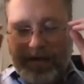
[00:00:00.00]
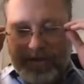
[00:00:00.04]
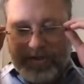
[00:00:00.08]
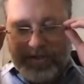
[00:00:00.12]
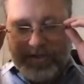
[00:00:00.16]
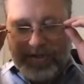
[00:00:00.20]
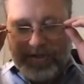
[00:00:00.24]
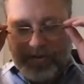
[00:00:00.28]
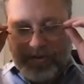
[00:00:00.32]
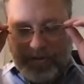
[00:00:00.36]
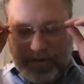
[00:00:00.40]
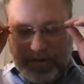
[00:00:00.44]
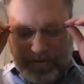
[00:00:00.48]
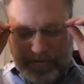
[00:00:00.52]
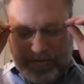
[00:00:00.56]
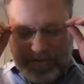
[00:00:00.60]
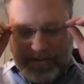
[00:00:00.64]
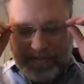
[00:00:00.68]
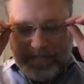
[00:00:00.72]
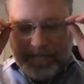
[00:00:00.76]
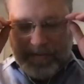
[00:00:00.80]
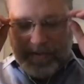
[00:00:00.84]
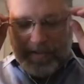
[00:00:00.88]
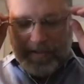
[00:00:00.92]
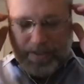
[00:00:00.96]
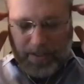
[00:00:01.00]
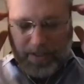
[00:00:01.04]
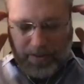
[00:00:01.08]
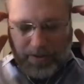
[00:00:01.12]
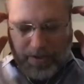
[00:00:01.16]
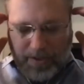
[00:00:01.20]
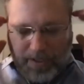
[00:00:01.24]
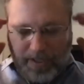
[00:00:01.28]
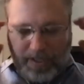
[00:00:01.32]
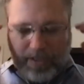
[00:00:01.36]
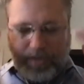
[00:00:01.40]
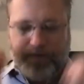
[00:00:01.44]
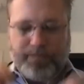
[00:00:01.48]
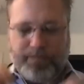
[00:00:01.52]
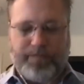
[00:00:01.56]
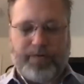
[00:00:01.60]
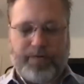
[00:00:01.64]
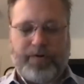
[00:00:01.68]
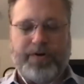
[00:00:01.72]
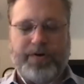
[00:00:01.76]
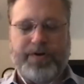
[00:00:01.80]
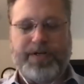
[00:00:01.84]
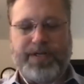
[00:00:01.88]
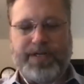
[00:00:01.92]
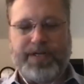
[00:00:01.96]
So they're typically looking
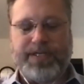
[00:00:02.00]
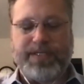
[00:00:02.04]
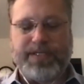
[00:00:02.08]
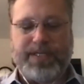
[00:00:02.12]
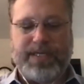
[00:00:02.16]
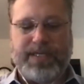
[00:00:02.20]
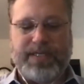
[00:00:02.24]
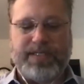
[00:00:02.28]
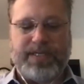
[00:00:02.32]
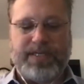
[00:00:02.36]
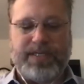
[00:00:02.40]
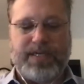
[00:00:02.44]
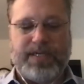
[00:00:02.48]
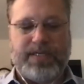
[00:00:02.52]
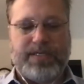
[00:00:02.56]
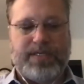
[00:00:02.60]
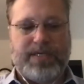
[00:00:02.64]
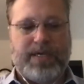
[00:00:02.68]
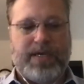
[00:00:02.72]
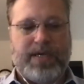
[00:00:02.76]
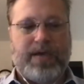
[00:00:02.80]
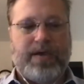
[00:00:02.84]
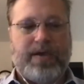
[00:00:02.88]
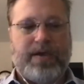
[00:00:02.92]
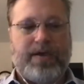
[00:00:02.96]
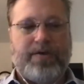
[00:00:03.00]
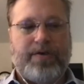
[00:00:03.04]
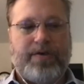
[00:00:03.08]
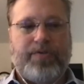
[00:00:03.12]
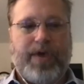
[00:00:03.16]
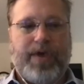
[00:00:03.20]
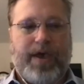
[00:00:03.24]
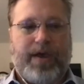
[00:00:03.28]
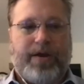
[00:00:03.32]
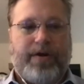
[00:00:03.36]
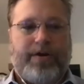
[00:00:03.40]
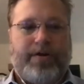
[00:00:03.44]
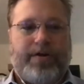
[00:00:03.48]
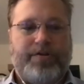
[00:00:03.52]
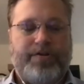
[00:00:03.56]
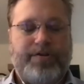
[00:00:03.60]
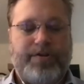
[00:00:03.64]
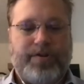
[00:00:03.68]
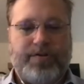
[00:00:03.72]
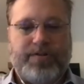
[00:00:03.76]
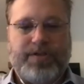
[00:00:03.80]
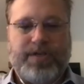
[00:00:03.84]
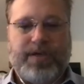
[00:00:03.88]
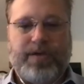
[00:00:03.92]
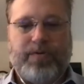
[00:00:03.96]
for diseases that are
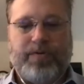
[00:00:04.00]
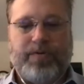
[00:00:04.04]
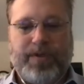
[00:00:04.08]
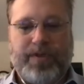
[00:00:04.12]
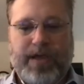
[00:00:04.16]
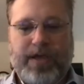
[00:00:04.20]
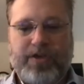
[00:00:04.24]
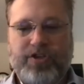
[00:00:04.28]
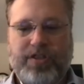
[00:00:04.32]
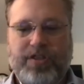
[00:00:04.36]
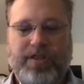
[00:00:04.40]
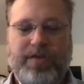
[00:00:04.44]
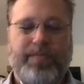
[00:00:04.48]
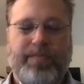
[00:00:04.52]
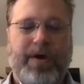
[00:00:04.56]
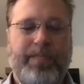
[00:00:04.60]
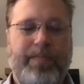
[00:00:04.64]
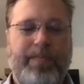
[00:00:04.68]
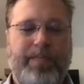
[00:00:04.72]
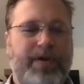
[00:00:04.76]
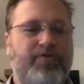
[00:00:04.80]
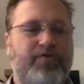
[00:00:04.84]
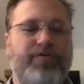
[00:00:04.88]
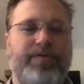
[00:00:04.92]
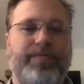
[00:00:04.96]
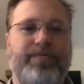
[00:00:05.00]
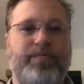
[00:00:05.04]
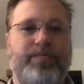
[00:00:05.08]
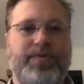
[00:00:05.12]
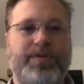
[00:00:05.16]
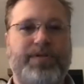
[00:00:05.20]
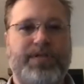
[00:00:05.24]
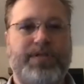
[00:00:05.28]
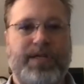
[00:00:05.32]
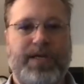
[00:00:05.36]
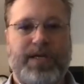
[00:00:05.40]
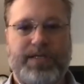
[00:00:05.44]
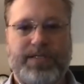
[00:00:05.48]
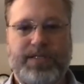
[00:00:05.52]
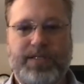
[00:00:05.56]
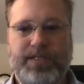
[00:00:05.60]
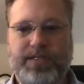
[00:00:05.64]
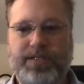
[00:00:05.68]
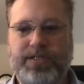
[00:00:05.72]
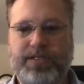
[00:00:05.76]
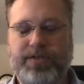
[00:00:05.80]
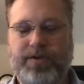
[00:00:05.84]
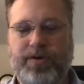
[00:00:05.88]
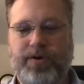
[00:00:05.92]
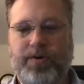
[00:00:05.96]
associated with aging that might be driven with
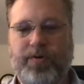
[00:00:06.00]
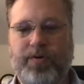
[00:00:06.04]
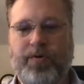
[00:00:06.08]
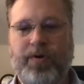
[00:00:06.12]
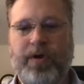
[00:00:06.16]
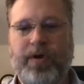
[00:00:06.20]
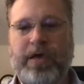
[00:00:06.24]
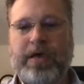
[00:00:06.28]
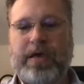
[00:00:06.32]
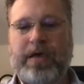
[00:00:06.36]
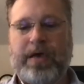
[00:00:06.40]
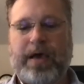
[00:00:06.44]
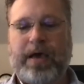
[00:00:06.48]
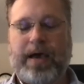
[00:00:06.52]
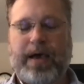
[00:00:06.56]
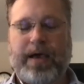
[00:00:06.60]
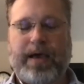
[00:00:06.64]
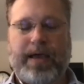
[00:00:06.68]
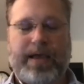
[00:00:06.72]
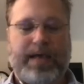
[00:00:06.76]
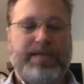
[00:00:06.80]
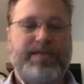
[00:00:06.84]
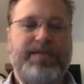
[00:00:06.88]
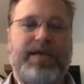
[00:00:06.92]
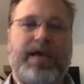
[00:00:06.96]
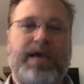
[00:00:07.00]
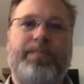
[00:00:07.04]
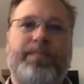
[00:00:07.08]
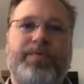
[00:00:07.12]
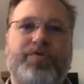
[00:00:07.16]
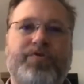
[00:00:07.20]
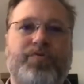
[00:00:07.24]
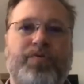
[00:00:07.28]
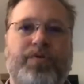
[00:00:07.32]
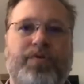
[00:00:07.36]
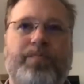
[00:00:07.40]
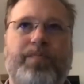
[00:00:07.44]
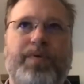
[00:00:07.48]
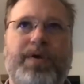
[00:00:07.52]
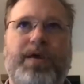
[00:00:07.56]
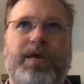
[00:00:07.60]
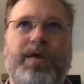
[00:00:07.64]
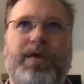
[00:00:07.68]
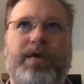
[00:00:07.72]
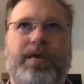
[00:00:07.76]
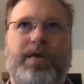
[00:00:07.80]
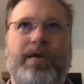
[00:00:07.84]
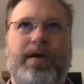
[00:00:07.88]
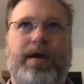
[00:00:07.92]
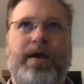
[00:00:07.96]
senescence. So uh, examples would
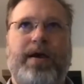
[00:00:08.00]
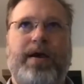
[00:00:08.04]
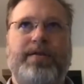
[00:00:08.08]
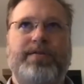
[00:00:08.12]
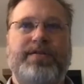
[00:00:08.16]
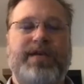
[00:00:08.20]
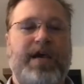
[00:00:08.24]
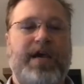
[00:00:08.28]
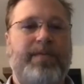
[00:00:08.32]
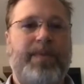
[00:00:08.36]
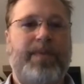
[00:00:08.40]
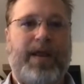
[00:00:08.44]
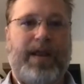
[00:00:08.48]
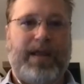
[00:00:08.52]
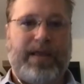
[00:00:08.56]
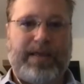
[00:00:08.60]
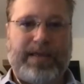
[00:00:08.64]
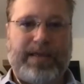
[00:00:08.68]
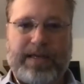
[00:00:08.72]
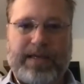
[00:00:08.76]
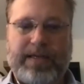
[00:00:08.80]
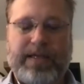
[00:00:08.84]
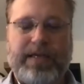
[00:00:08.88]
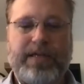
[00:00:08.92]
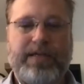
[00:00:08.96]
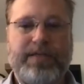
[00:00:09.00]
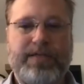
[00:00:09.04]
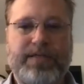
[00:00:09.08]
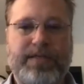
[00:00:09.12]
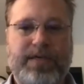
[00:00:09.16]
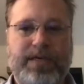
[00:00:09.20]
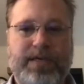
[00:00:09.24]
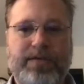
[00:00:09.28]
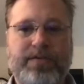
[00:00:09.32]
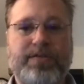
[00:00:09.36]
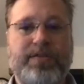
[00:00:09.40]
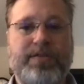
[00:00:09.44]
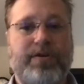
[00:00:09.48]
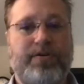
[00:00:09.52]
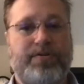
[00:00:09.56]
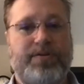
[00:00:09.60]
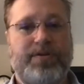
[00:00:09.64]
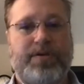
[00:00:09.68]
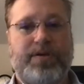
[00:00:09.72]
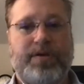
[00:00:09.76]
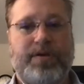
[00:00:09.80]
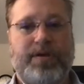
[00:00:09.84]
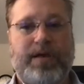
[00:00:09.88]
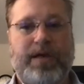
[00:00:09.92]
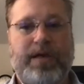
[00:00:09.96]
be uh, diabetic kidney disease. There's
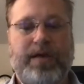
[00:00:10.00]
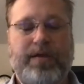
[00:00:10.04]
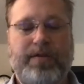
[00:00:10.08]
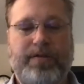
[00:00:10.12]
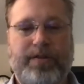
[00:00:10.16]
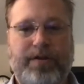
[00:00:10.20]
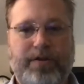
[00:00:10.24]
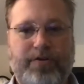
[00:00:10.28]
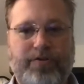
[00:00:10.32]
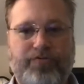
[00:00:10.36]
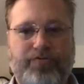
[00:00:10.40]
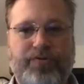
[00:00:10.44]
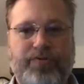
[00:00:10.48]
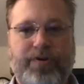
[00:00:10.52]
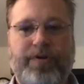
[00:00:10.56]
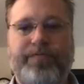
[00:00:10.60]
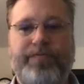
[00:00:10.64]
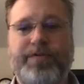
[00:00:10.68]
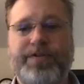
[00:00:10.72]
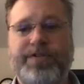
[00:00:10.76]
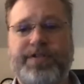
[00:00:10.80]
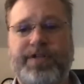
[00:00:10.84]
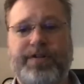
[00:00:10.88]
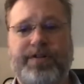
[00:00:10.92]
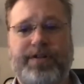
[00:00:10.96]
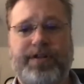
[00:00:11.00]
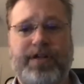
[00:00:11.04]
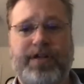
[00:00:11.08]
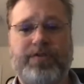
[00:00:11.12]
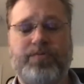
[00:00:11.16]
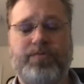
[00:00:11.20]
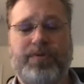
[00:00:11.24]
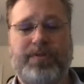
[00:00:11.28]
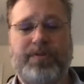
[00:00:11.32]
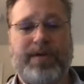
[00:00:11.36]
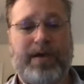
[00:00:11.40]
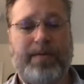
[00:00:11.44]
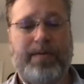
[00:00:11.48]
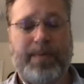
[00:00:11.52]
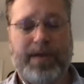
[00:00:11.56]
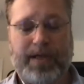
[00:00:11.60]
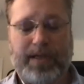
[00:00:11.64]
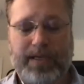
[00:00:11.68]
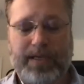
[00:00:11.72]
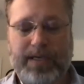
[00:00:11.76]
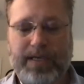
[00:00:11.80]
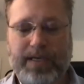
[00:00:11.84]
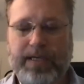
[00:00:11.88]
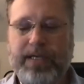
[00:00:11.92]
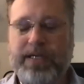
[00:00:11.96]
a, a, clinical trial for senolytics with
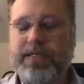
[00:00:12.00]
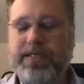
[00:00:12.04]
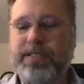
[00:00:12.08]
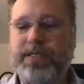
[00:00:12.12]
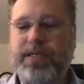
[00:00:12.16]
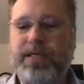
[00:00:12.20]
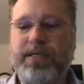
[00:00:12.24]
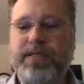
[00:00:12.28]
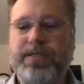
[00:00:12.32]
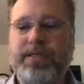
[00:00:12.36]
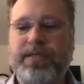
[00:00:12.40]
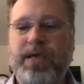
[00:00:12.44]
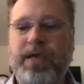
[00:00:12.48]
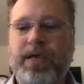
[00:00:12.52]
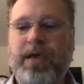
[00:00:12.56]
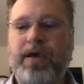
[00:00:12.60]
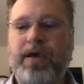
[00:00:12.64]
diabetic kidney disease.